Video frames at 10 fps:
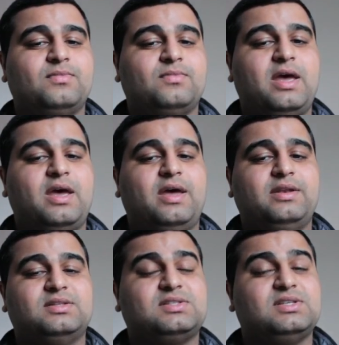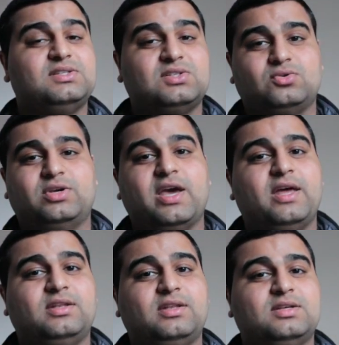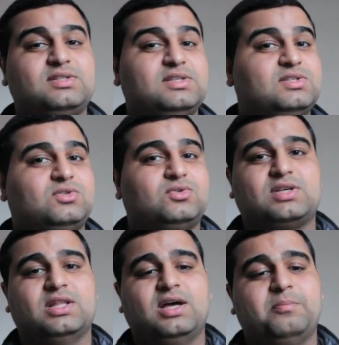and it's easy to get, it's easy to skill up.